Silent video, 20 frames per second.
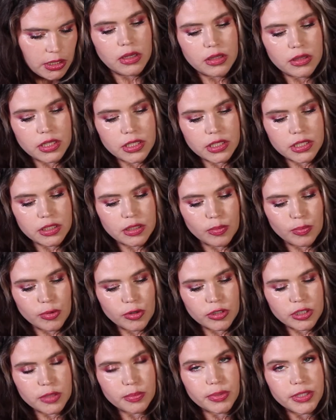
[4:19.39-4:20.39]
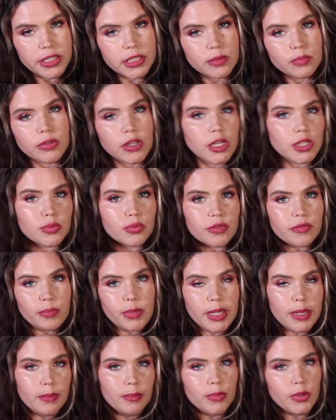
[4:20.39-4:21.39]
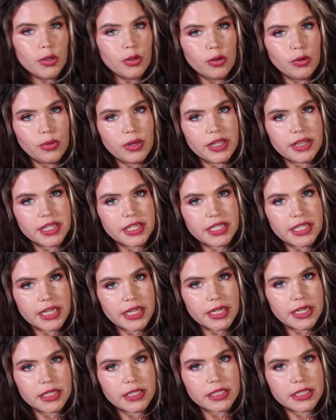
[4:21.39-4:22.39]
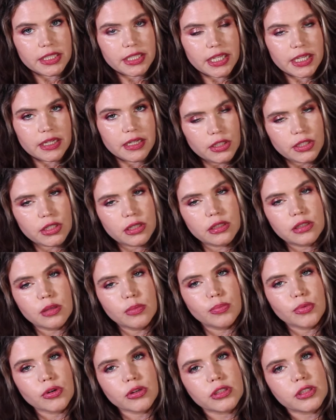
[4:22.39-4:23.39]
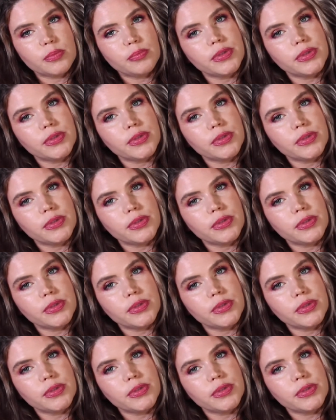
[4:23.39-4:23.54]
This is the Burts Bees blush with bamboo in the This is the Burts